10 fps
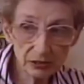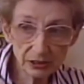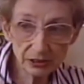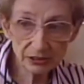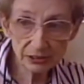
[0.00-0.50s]
yeah.
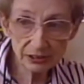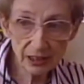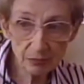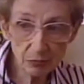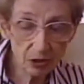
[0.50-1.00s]
get the
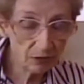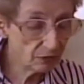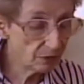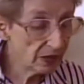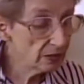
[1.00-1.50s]
top off,
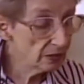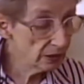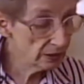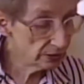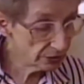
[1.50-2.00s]

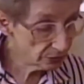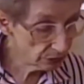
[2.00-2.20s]
and it just went,